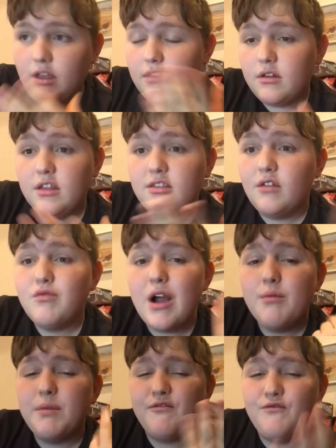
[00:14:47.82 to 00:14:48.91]
it's a
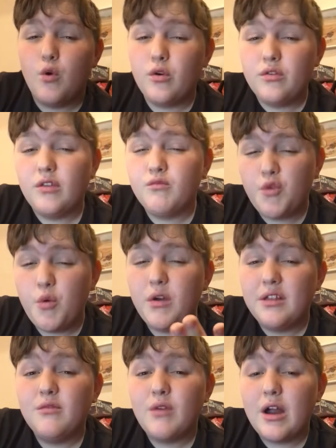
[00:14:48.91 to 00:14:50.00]
route before the
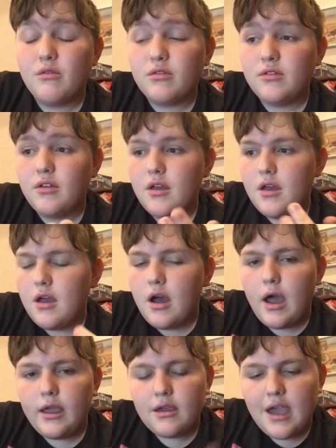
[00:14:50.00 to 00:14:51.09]
Ruin route.
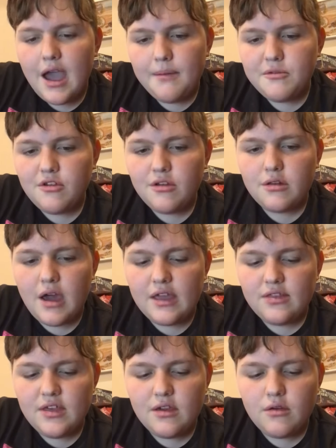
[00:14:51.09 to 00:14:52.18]
I captured, I
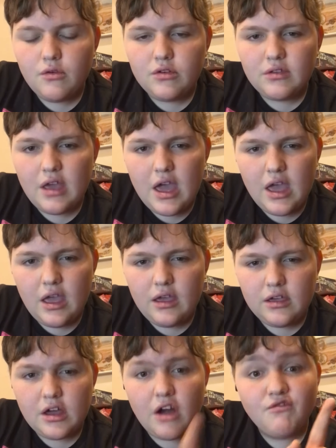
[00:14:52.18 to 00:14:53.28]
think it was a
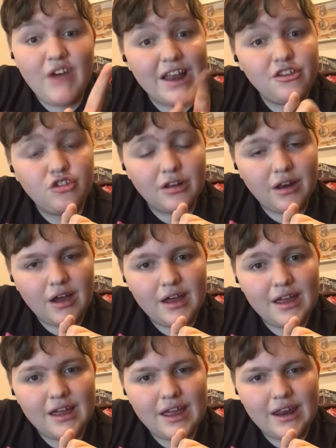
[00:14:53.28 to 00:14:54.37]
Galvantula,
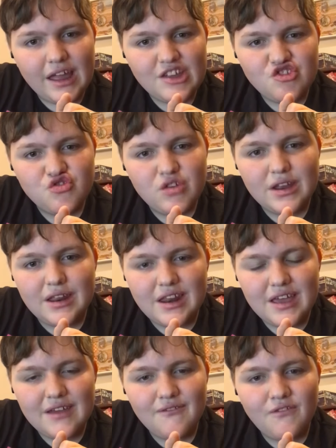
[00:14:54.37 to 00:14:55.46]
and I traded
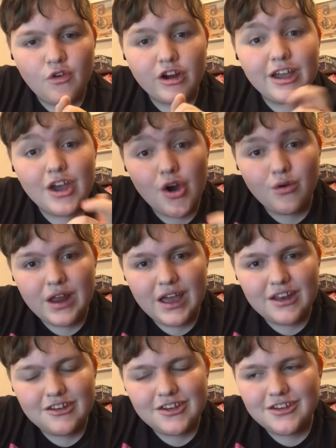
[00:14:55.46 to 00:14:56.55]
it for a
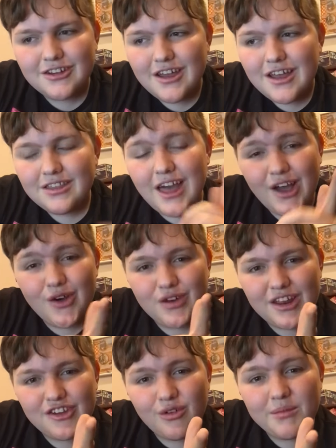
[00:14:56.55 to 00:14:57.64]
Honedge. That
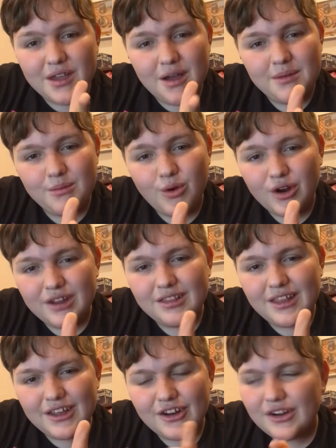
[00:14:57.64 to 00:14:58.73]
Honedge will become important
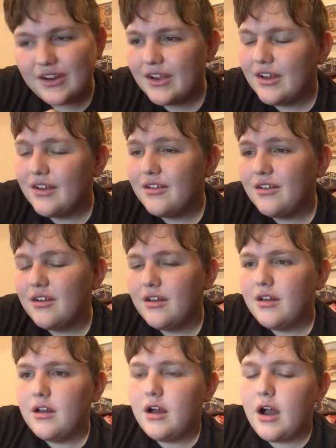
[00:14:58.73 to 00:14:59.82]
later.
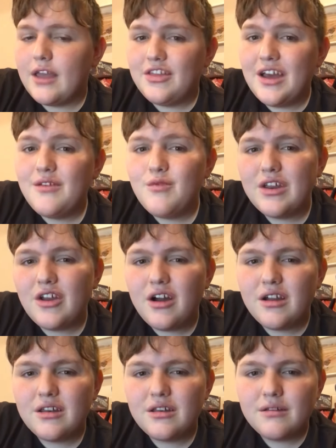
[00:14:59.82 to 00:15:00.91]
I then went
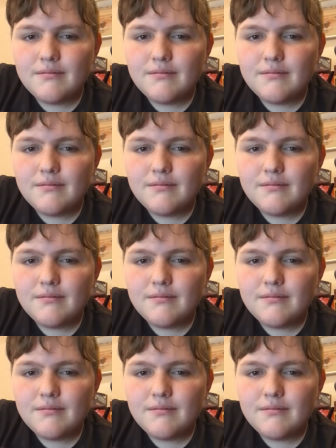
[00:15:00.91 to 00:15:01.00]
on